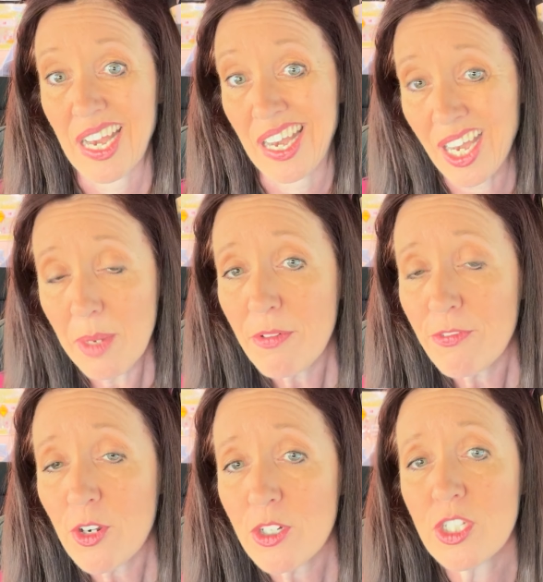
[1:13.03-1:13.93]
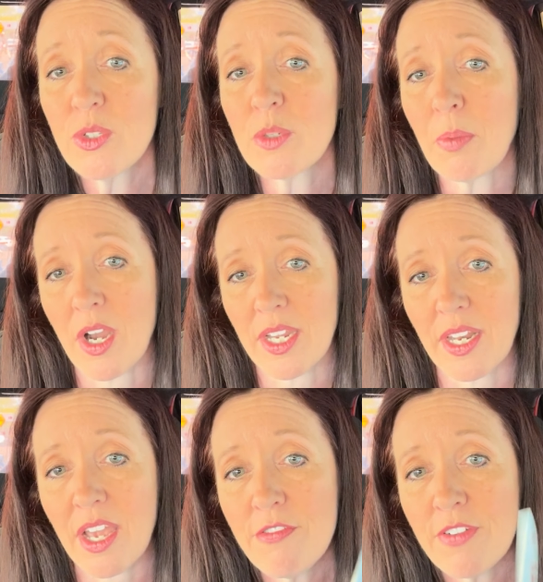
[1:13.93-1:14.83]
I prefer to use a pocket
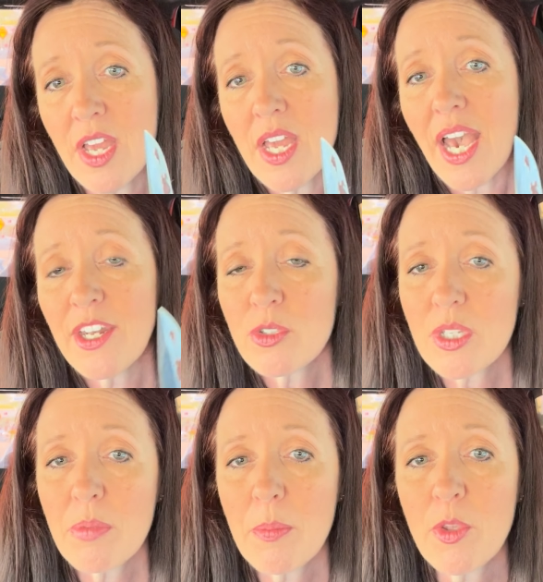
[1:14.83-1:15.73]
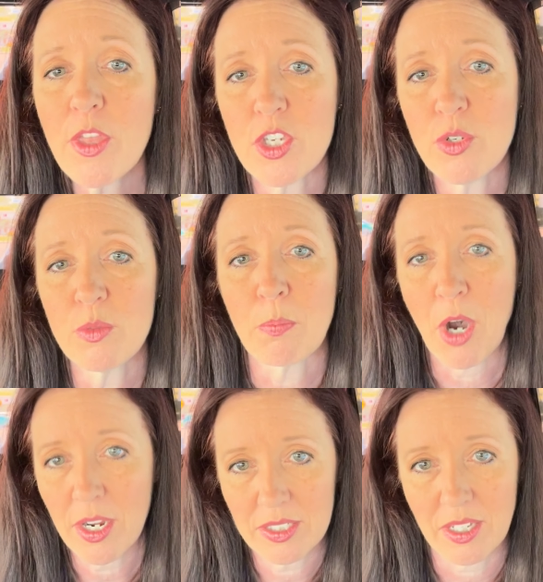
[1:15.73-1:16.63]
knife. I know some people that use
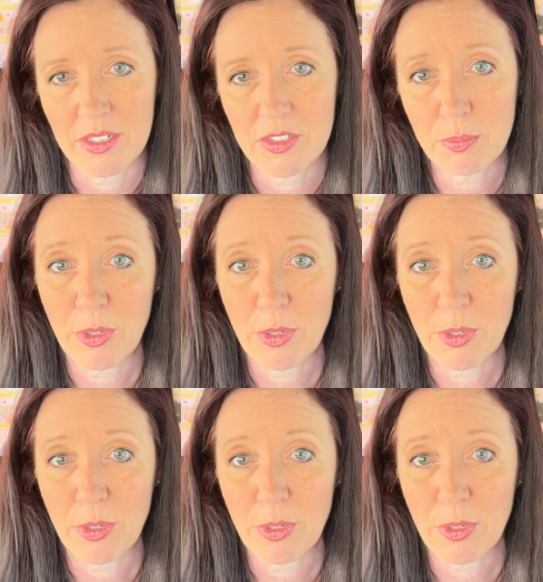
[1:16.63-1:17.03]
box cutters.